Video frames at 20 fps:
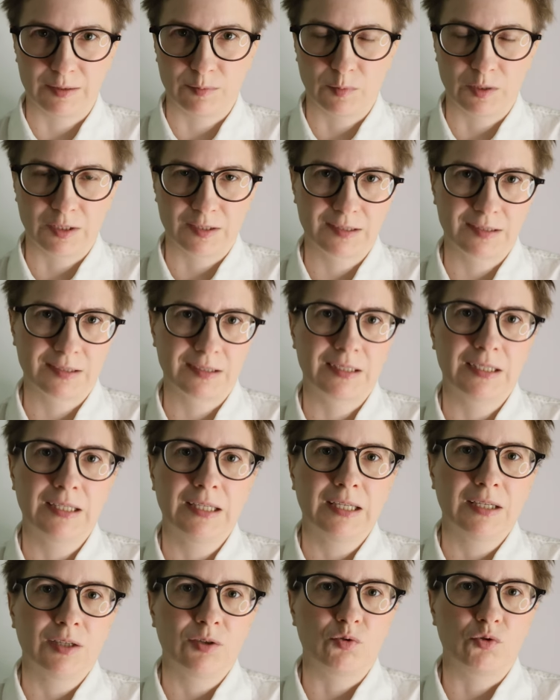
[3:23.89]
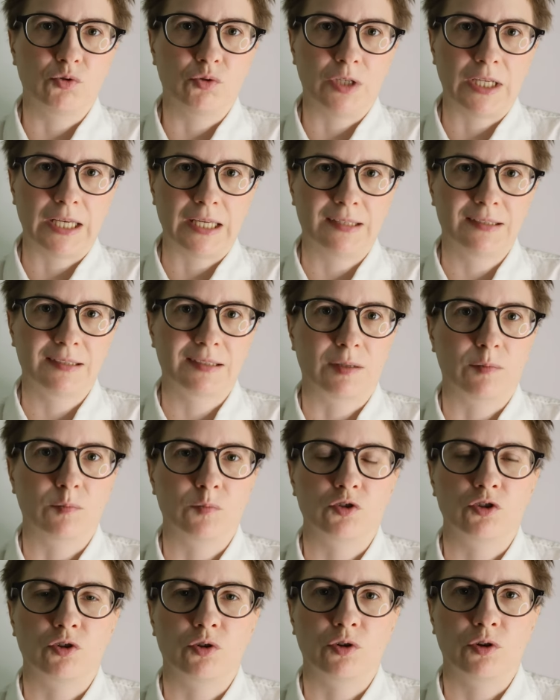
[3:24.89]
must create some
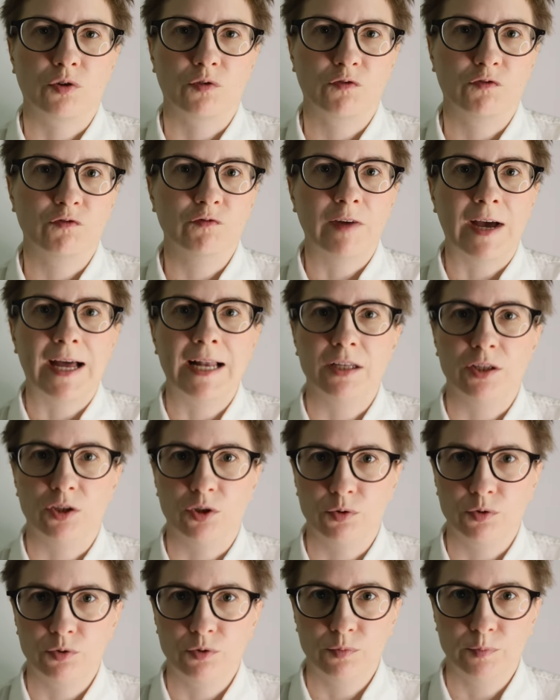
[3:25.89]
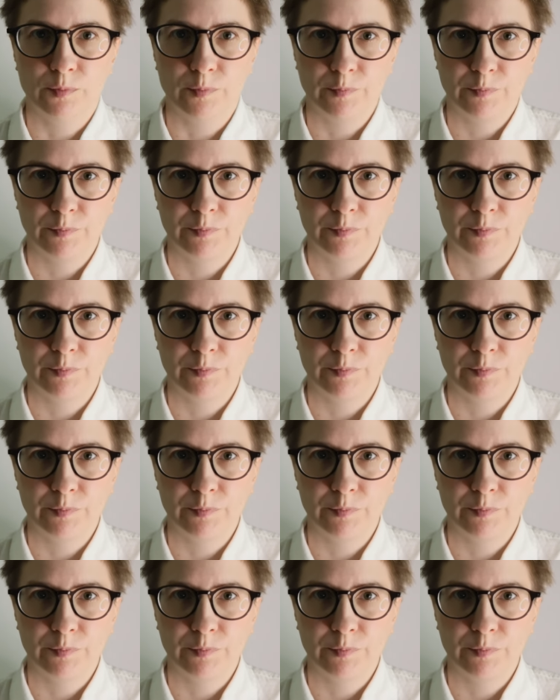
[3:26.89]
sort of value.